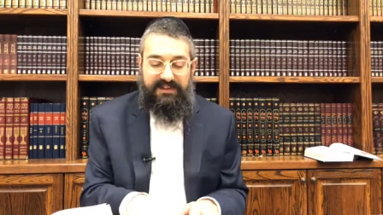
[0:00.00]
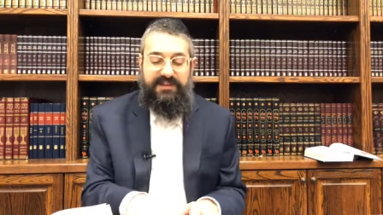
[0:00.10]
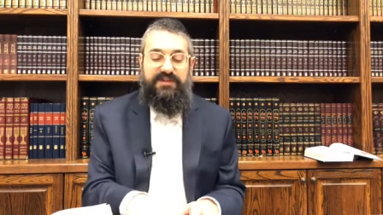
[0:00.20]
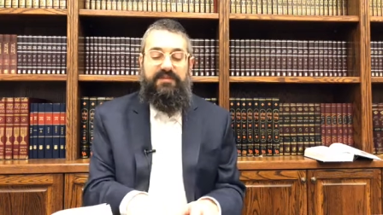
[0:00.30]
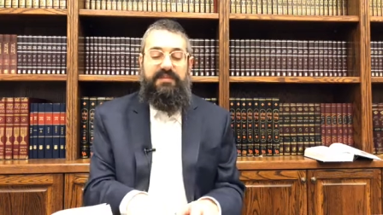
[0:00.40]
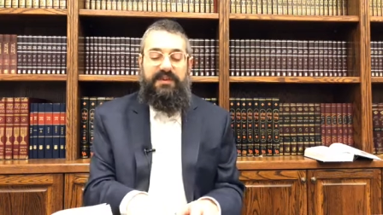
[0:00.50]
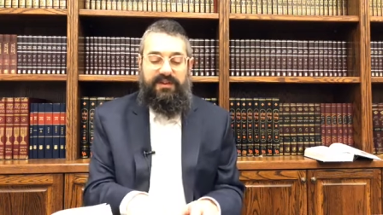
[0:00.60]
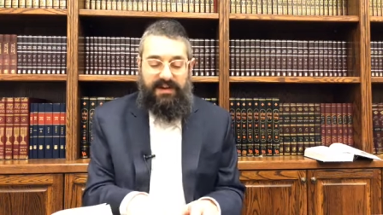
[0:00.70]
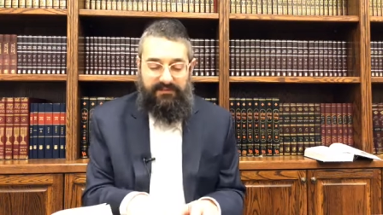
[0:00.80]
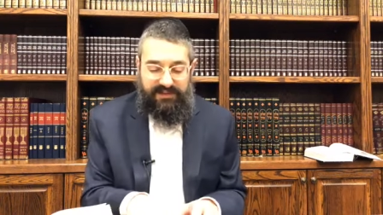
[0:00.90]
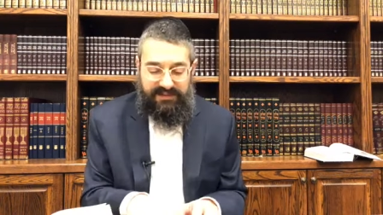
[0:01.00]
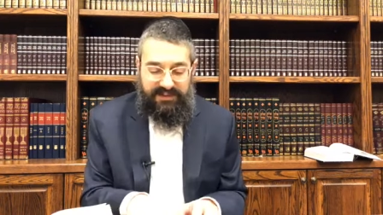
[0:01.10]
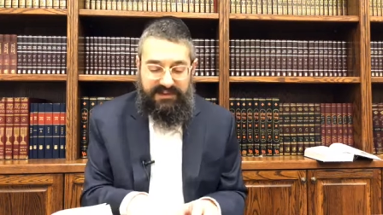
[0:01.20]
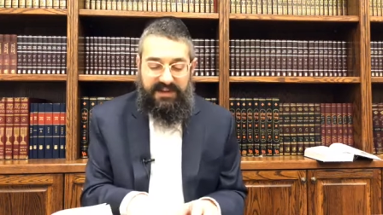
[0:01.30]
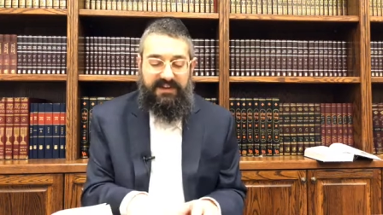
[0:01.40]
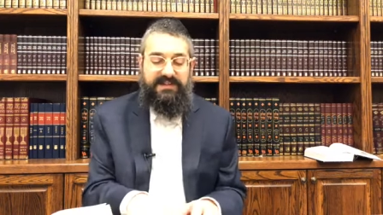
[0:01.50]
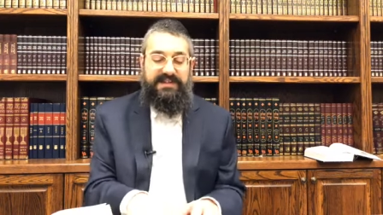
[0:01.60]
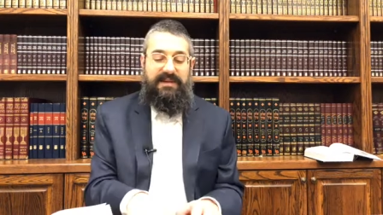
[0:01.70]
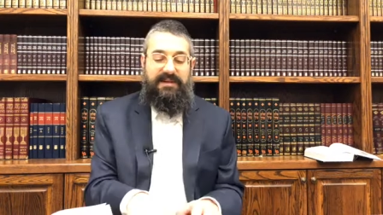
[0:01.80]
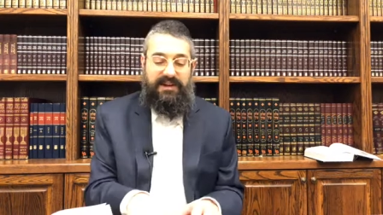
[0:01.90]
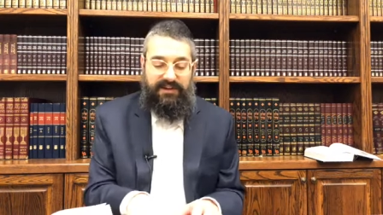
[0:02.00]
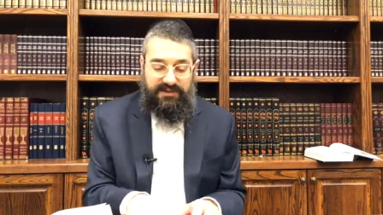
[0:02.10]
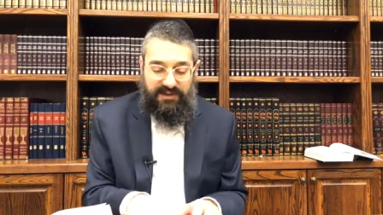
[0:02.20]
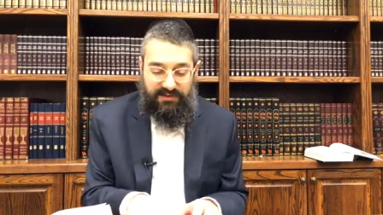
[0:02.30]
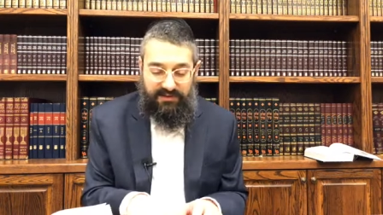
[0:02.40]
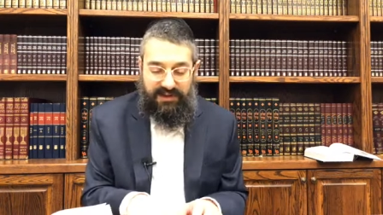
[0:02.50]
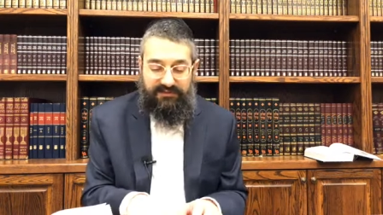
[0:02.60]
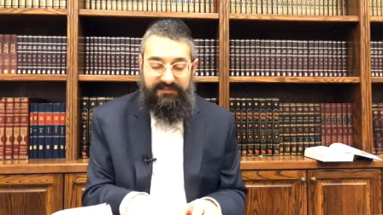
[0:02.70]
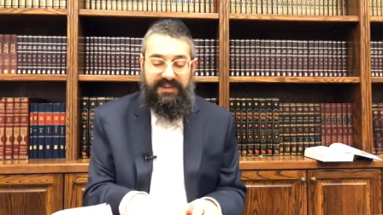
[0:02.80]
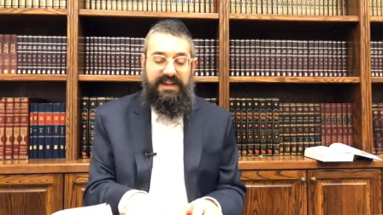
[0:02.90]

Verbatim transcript: This should be your comfort. He's here. He says, "I'm here to console you now."